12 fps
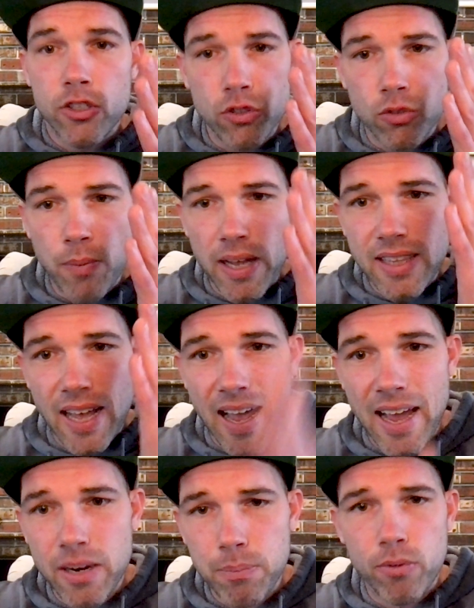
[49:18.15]
You make
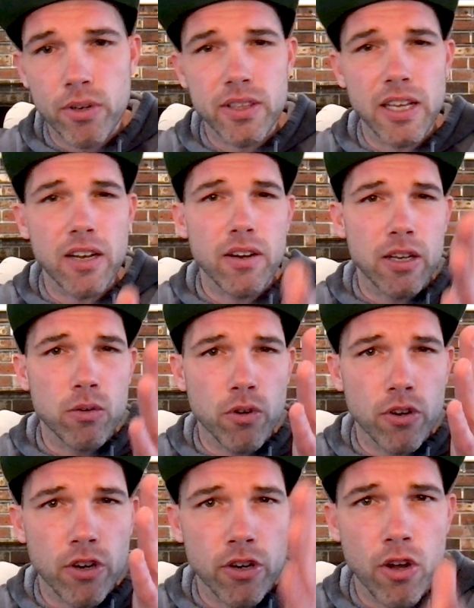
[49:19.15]
that edit point there in
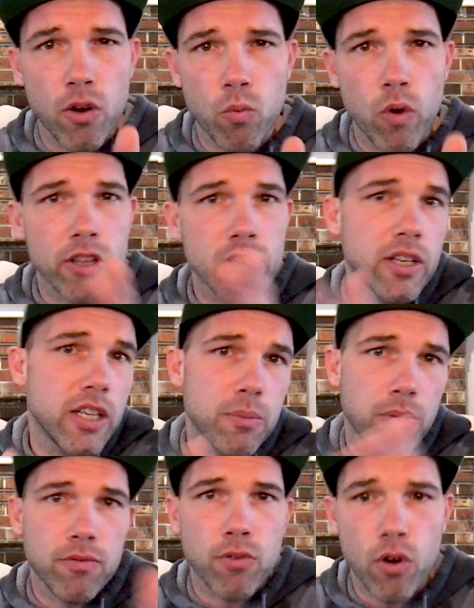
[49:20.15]
order to know what you
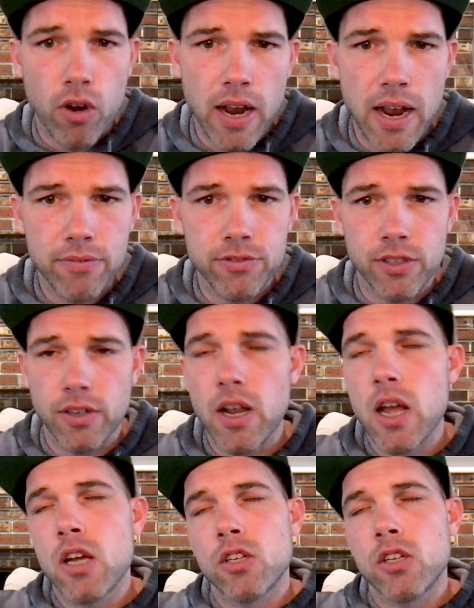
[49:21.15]
need before or after.